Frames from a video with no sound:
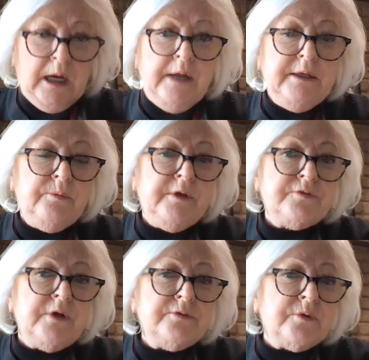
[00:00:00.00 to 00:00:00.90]
And then
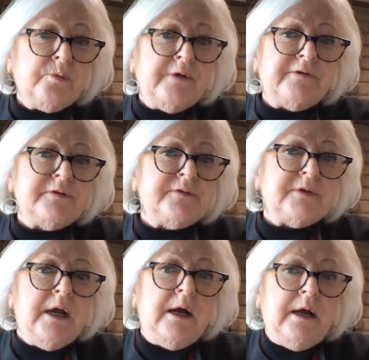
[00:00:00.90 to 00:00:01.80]
there's also reference,
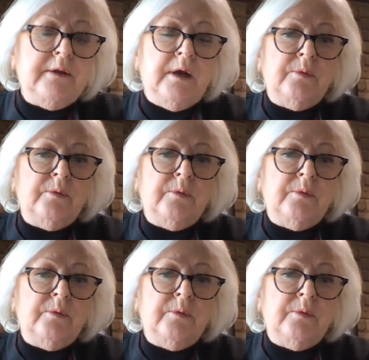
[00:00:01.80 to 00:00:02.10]
I